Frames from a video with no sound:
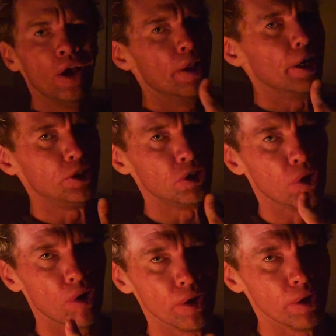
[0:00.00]
that
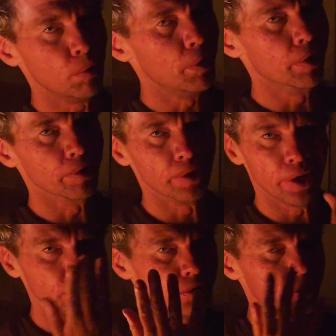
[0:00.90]
toy you're wearing,
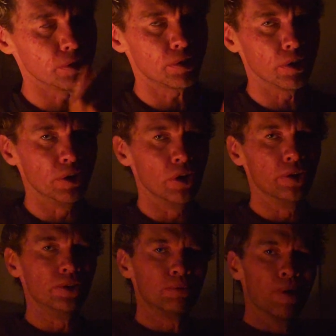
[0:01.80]
that's just a
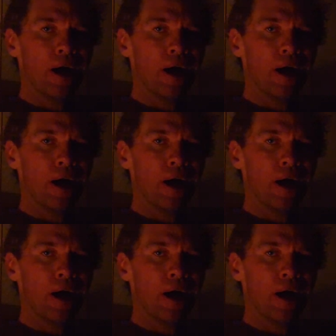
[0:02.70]
noose,